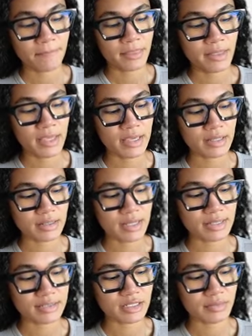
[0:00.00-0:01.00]
He
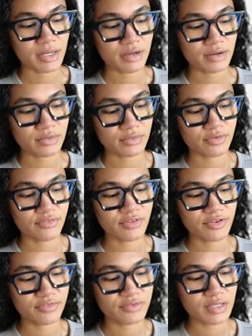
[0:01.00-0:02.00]
collected about
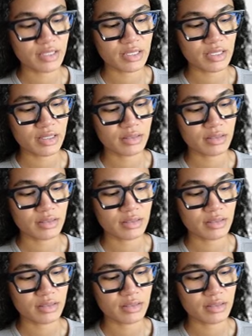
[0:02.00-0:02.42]
50